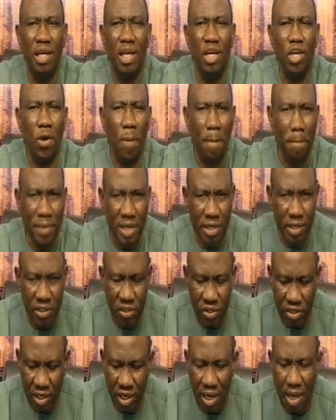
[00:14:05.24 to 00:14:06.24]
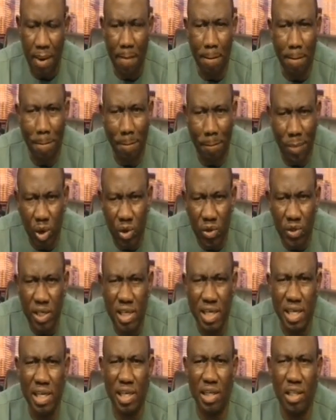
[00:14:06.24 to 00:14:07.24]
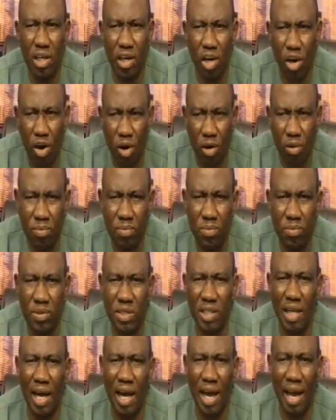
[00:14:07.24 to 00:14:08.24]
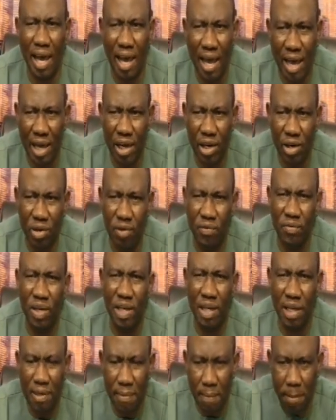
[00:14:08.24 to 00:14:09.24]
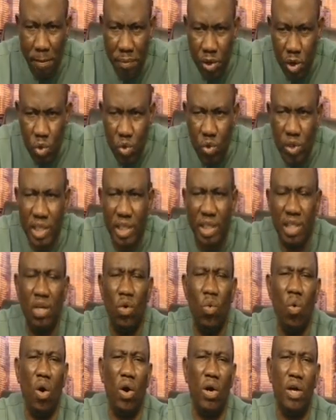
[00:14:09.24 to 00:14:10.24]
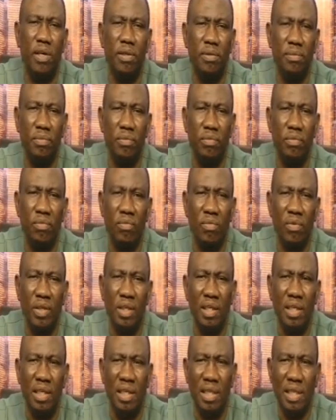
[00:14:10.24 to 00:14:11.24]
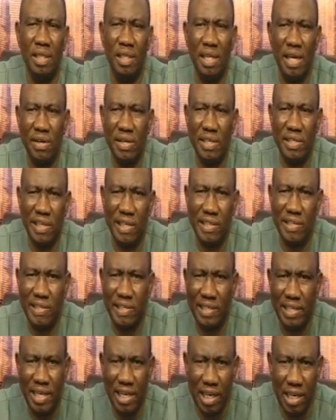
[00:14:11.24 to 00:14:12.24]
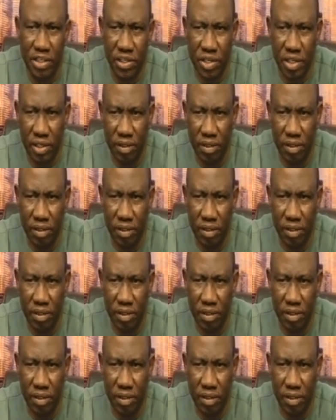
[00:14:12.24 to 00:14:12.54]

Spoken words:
your ministry. Bonding comes ahead of building the work. There is a synergy,